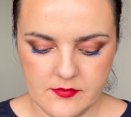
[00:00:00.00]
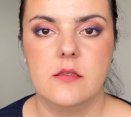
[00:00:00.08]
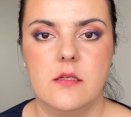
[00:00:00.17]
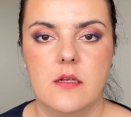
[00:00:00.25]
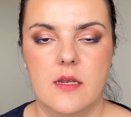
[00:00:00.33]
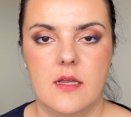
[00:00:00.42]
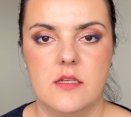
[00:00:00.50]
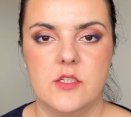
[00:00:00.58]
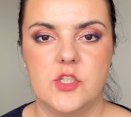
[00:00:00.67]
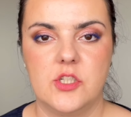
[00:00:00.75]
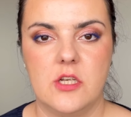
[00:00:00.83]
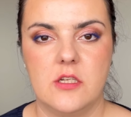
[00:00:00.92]
The last
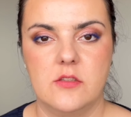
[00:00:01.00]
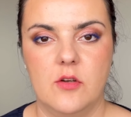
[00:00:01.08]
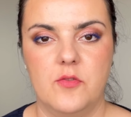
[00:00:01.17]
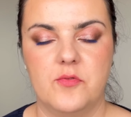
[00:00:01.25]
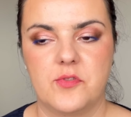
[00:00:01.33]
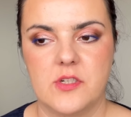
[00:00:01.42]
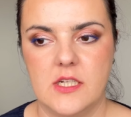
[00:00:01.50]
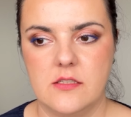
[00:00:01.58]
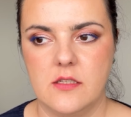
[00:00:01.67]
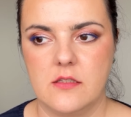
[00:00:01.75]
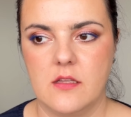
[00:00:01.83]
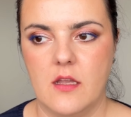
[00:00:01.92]
shade of red
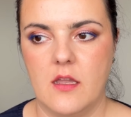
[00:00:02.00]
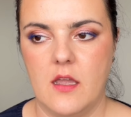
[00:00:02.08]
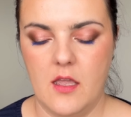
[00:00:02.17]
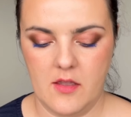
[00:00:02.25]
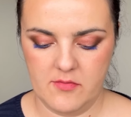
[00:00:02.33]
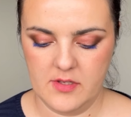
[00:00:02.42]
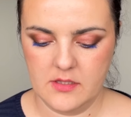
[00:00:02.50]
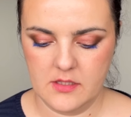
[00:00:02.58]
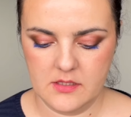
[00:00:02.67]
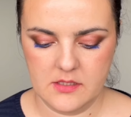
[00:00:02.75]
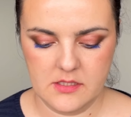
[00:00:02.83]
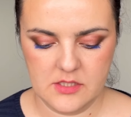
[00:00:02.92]
that I have
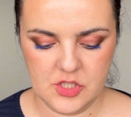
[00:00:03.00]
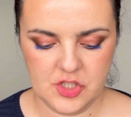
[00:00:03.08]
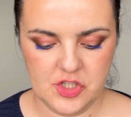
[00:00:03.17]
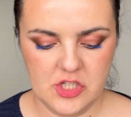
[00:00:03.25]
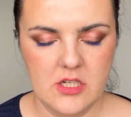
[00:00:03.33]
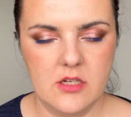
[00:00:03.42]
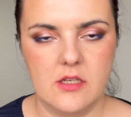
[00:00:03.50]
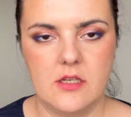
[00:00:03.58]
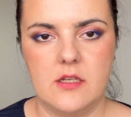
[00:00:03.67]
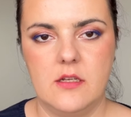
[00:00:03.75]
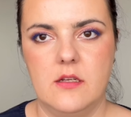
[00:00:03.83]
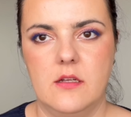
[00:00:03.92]
it is
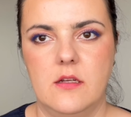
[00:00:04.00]
Chili.